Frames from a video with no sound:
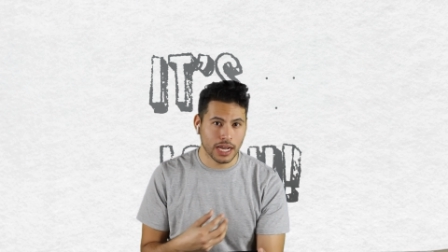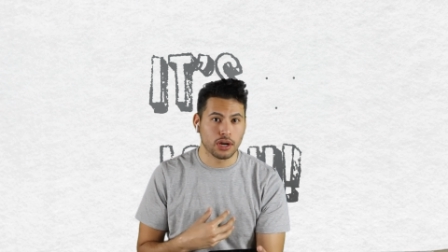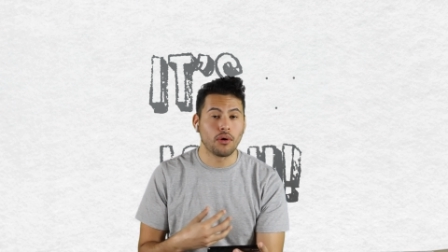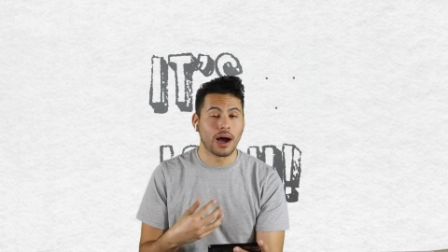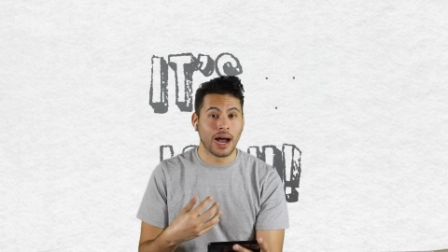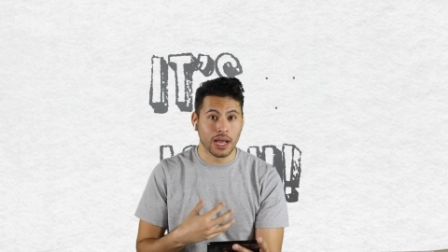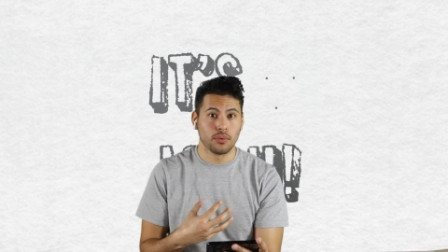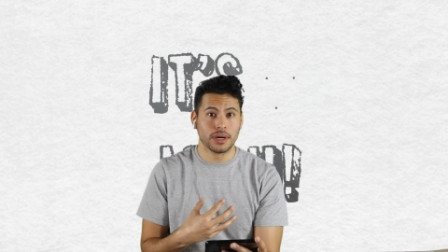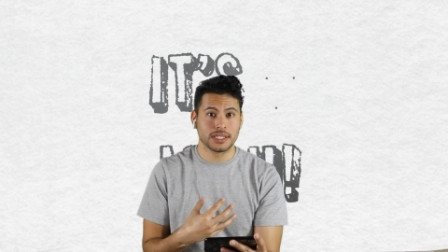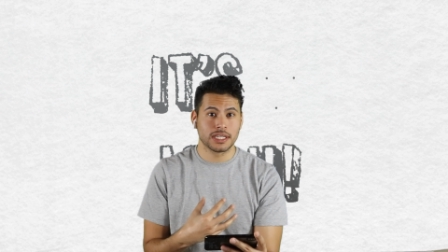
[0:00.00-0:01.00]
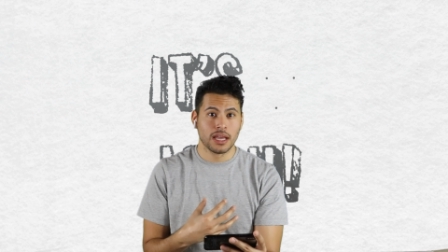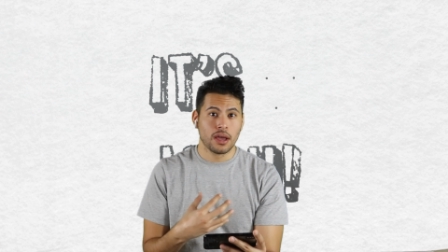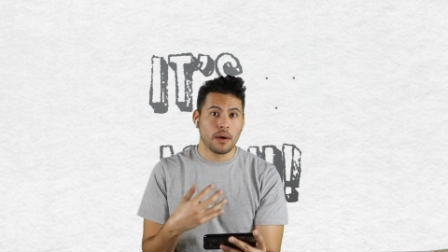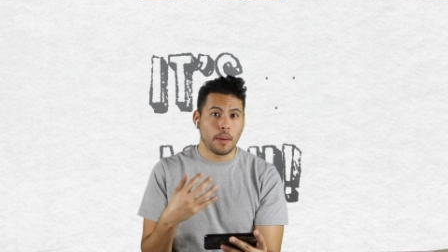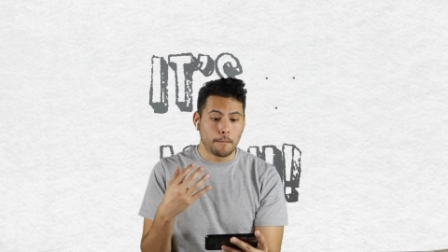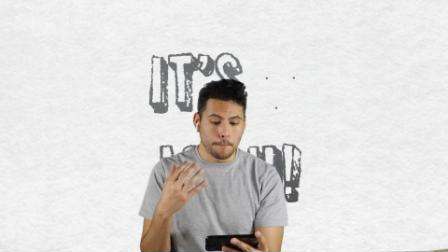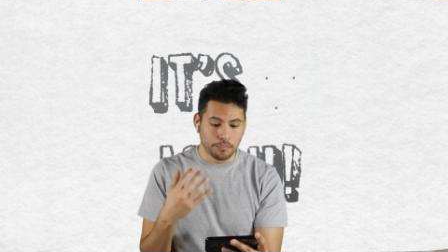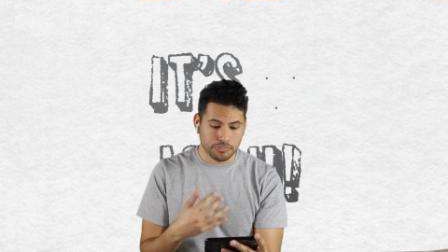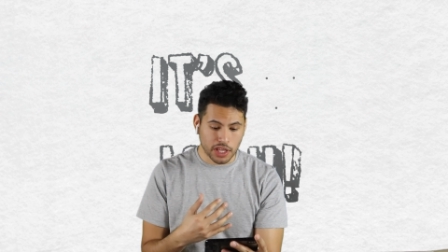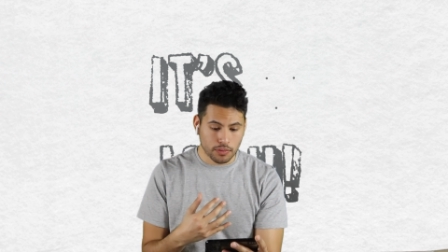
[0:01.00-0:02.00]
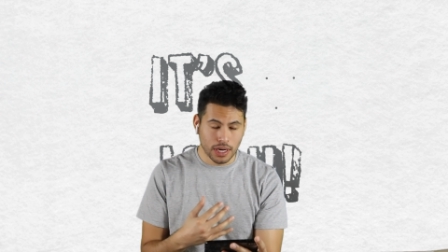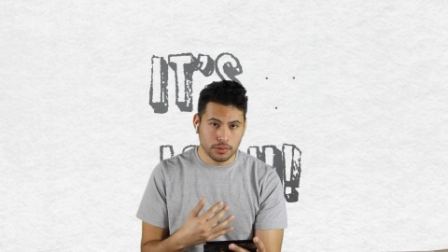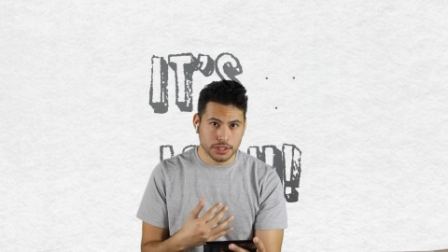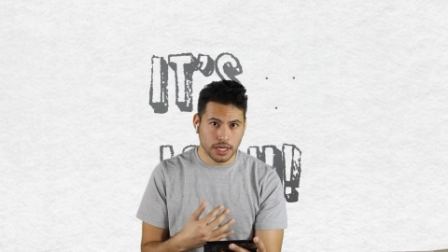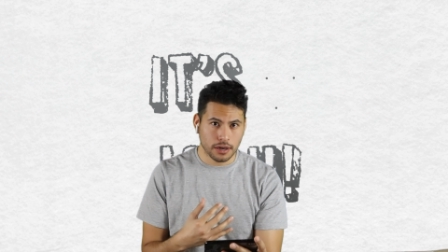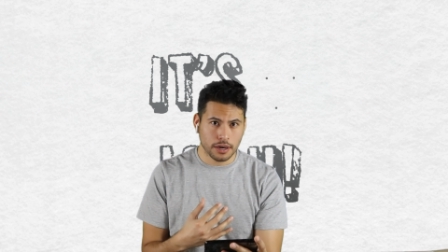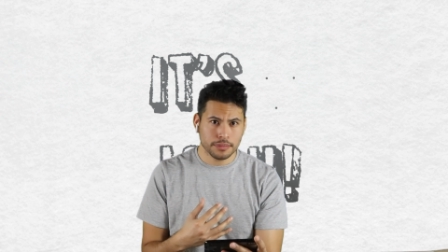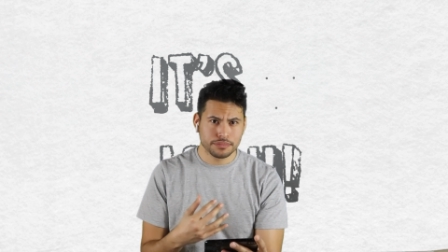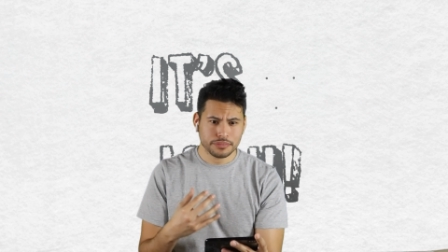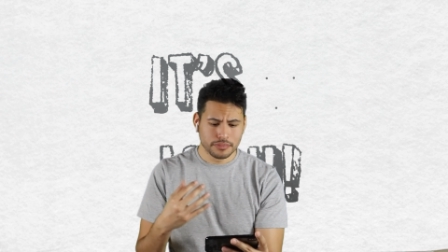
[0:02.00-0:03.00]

I know I was when I was younger,